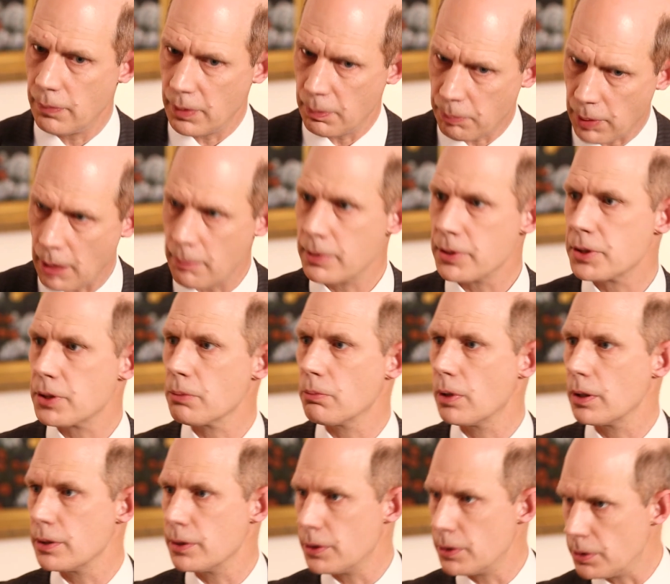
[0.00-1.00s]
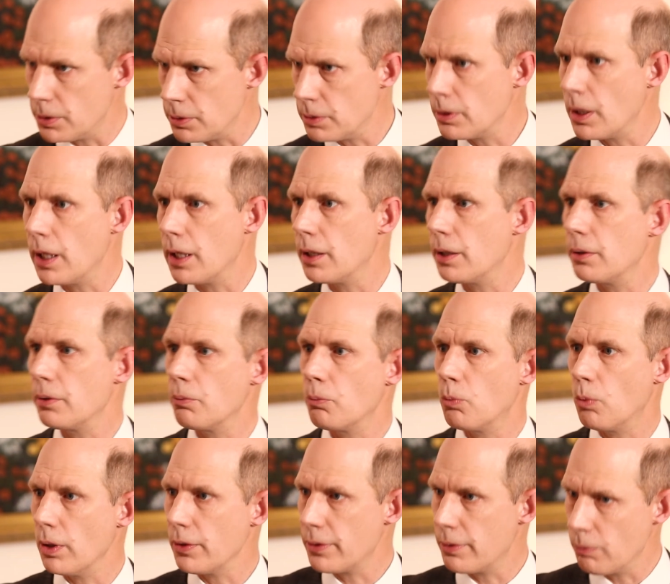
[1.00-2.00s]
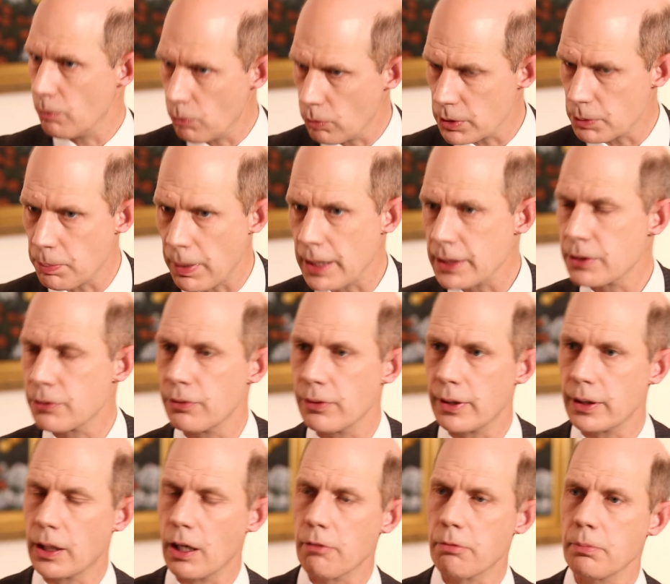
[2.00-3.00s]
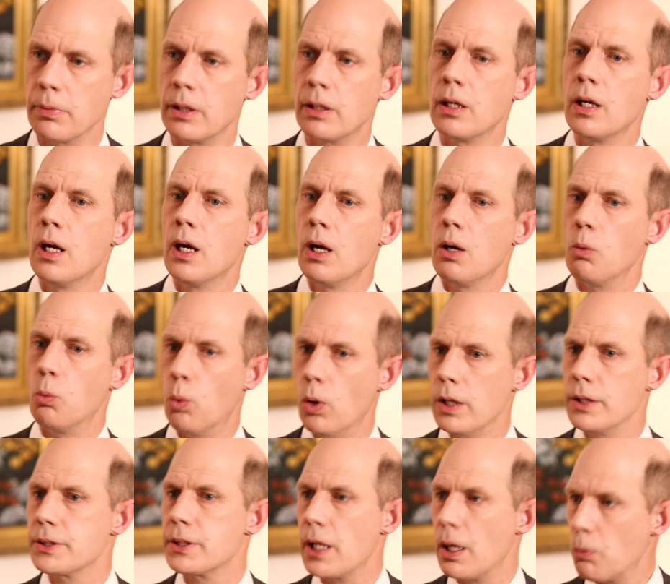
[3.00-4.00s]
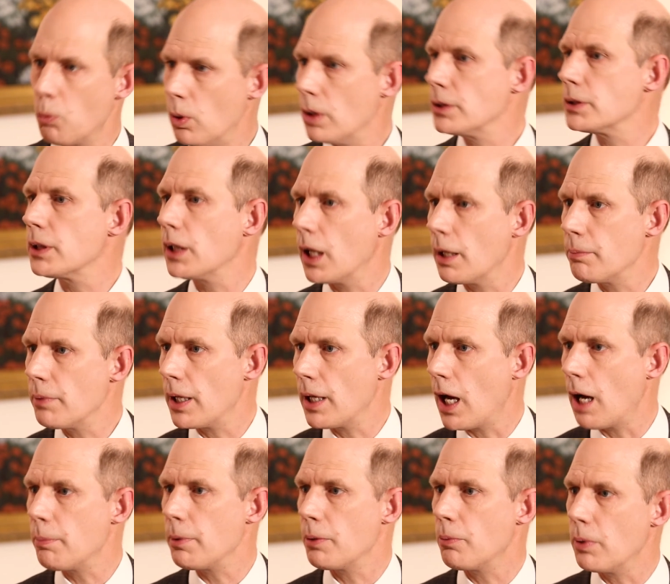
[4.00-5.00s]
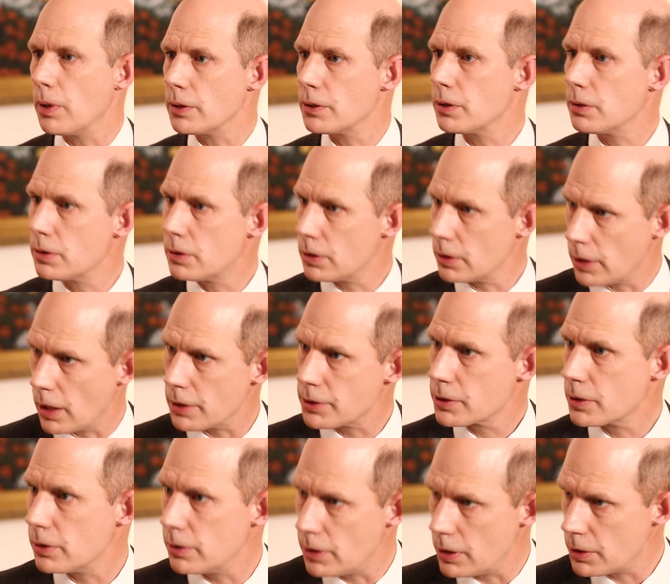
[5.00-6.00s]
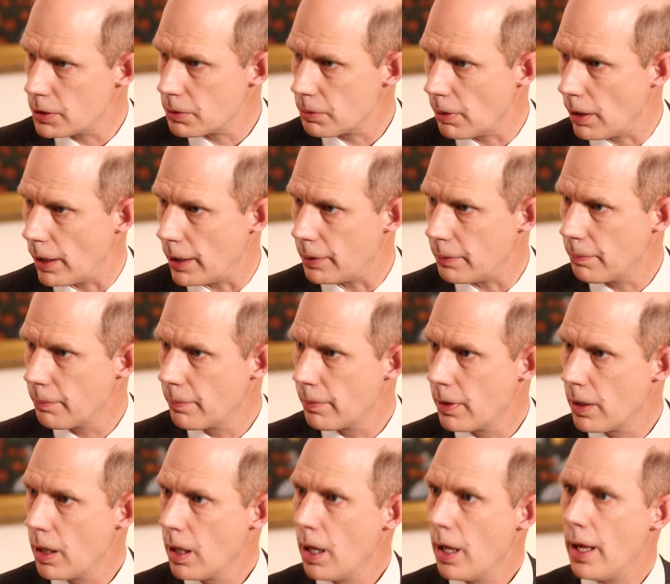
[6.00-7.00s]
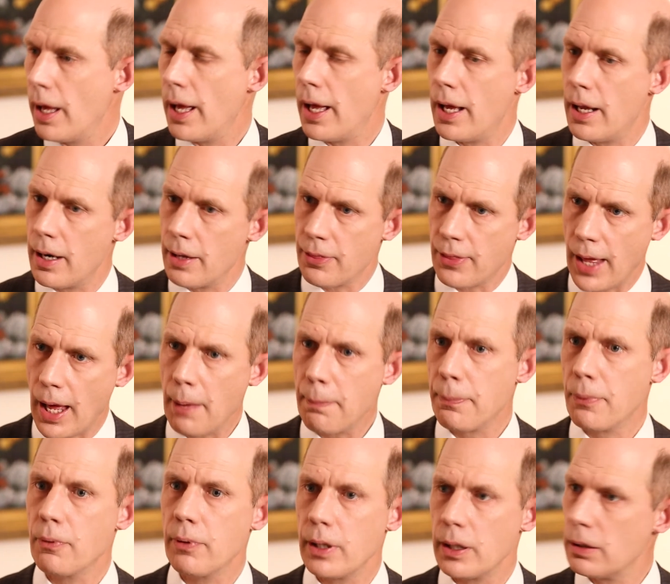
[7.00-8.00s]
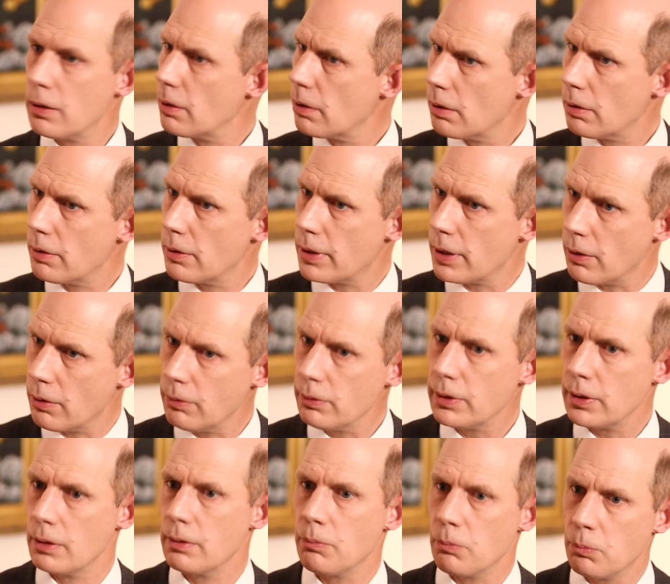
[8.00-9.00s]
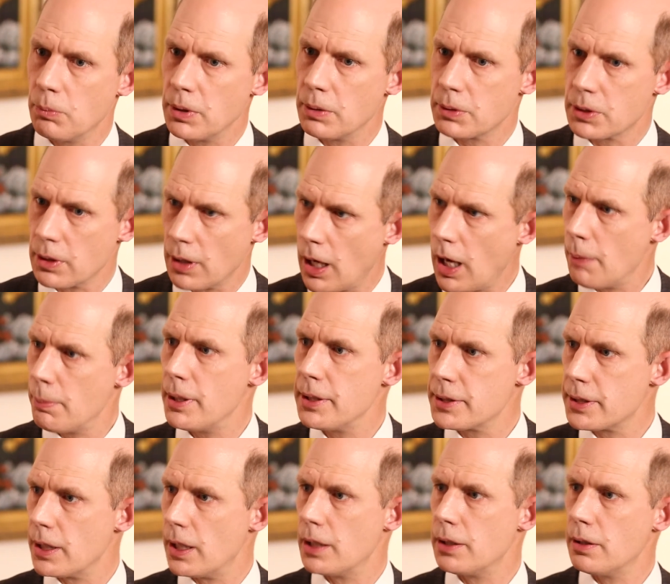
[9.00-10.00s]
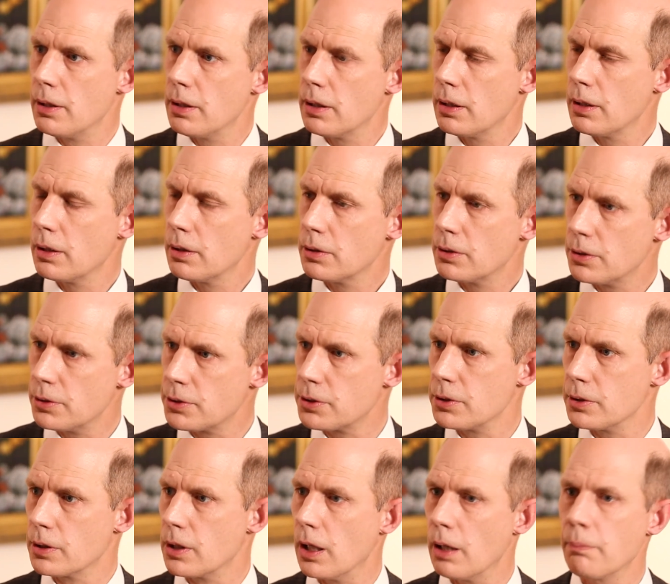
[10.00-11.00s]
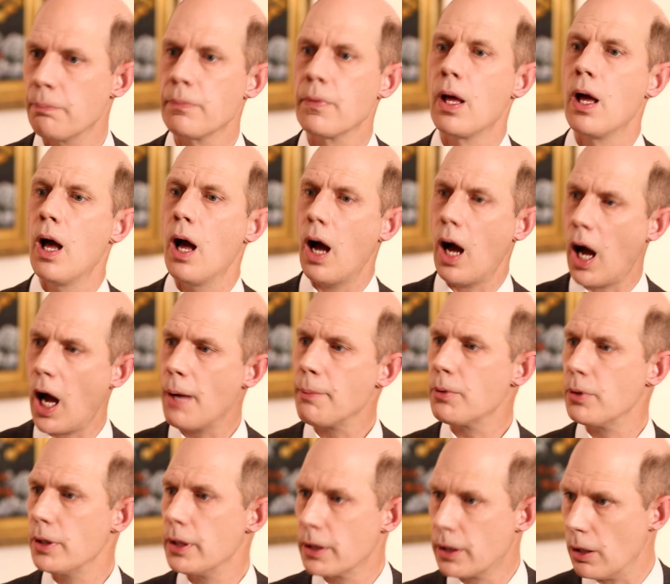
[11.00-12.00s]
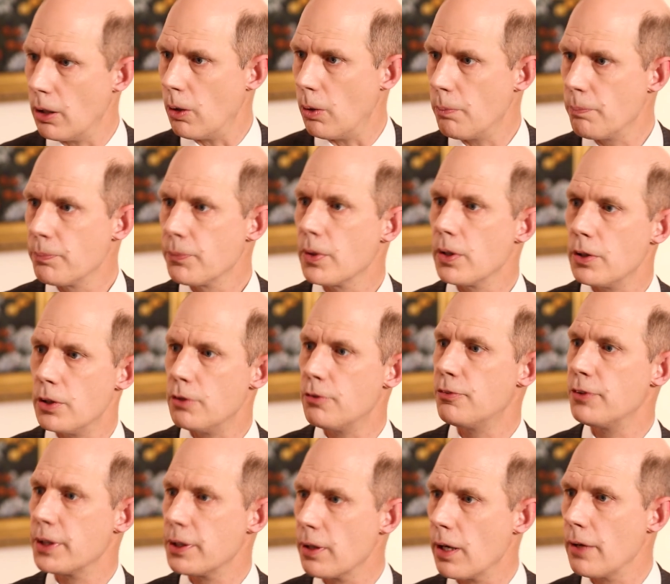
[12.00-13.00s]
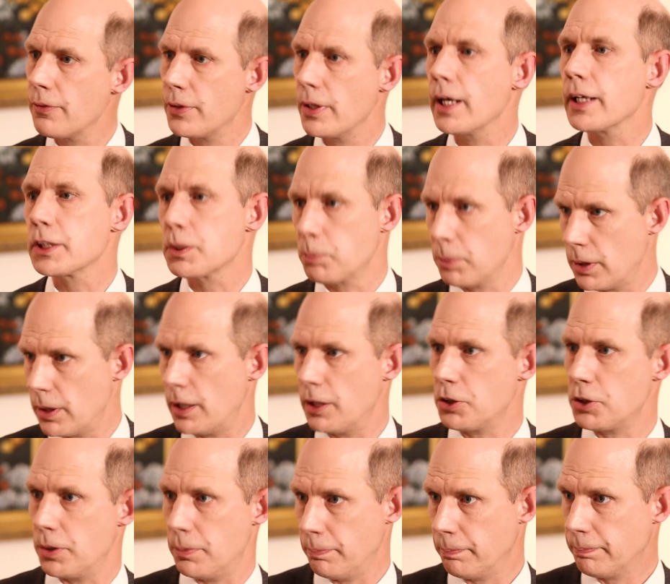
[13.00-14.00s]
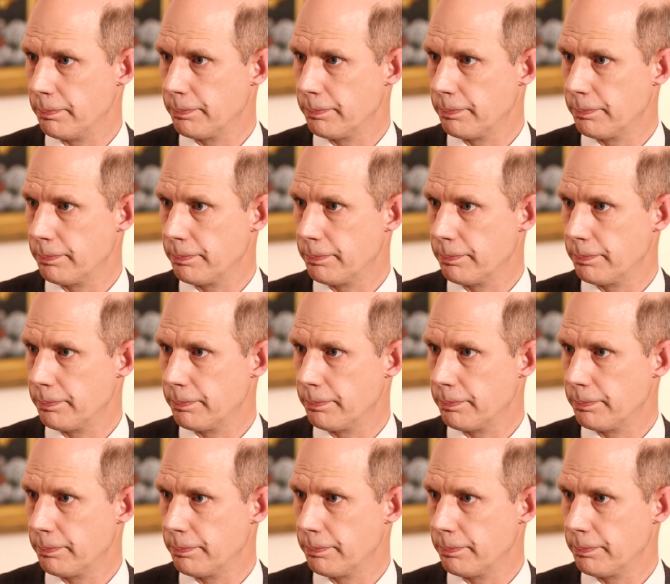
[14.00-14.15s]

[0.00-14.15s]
prime minister wanted to do and what was best for the government was that one time that Abe went to Yasukuni Shrine. And at that point, Mr. Abe said to Suga, I'm going to go. You figure out the explanation.